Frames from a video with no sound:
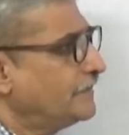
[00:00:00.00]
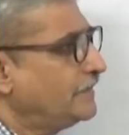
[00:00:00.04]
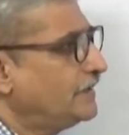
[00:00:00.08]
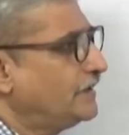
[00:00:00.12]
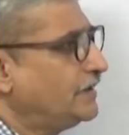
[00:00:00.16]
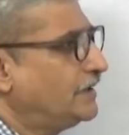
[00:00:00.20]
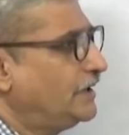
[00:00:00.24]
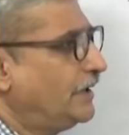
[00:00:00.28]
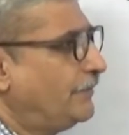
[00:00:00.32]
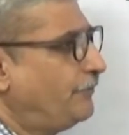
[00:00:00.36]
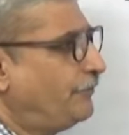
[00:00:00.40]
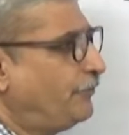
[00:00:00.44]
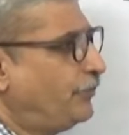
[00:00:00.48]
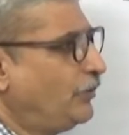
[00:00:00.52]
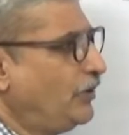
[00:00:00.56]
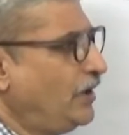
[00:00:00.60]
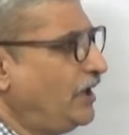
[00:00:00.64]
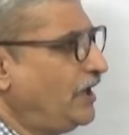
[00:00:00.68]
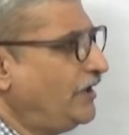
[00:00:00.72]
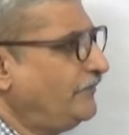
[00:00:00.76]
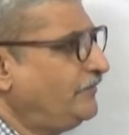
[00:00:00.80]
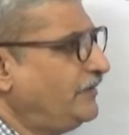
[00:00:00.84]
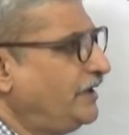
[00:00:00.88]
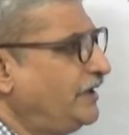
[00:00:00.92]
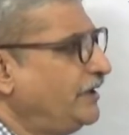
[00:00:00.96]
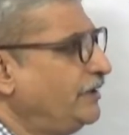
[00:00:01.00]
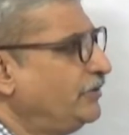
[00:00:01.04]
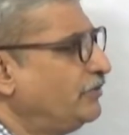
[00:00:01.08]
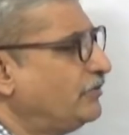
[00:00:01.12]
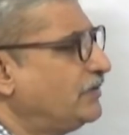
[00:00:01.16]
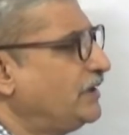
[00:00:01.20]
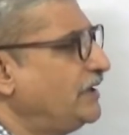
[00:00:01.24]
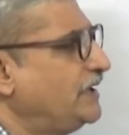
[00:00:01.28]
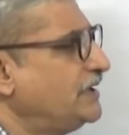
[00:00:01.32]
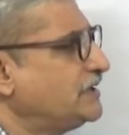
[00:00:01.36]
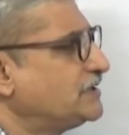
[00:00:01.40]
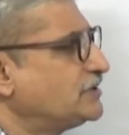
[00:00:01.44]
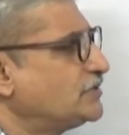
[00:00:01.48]
The pull of the
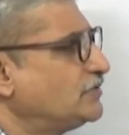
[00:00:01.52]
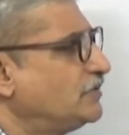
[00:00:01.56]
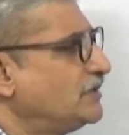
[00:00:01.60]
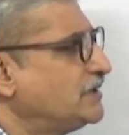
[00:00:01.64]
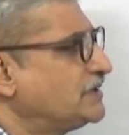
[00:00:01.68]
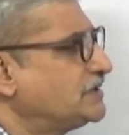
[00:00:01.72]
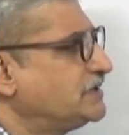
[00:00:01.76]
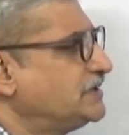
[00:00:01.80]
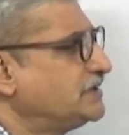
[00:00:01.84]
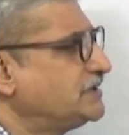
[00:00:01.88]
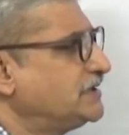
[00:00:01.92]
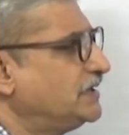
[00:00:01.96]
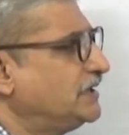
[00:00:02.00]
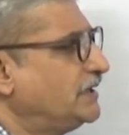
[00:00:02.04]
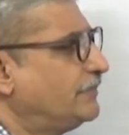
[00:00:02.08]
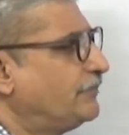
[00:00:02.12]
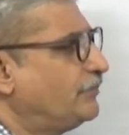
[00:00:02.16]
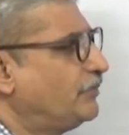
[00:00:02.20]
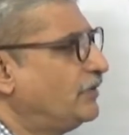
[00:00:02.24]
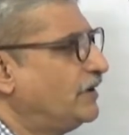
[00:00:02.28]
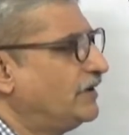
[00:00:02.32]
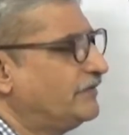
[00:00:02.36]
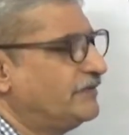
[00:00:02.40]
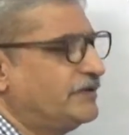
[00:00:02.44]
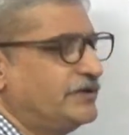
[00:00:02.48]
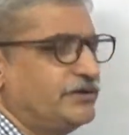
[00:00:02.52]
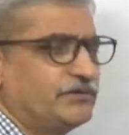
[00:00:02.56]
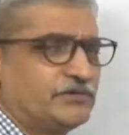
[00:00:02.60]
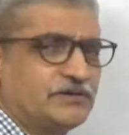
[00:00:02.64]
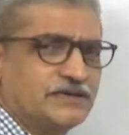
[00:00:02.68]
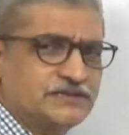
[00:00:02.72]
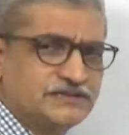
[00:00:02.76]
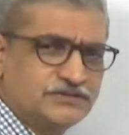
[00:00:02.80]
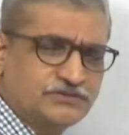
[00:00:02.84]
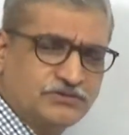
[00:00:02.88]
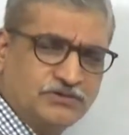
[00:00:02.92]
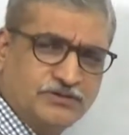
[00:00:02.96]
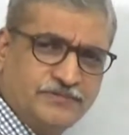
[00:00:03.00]
nucleus towards this and the pull of the
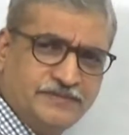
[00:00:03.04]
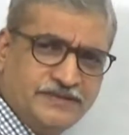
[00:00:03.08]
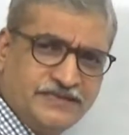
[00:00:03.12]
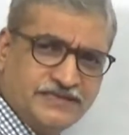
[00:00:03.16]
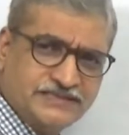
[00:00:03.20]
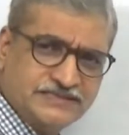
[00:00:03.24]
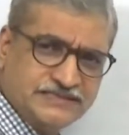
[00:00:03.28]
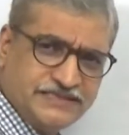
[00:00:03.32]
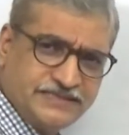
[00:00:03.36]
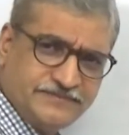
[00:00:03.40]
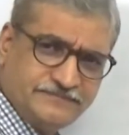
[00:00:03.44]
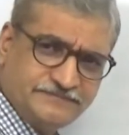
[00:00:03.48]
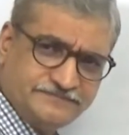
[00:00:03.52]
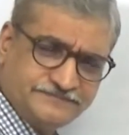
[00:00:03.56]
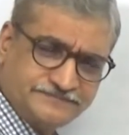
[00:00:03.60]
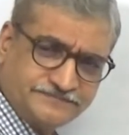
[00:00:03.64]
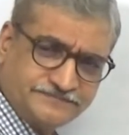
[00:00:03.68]
nucleus is going to be the same.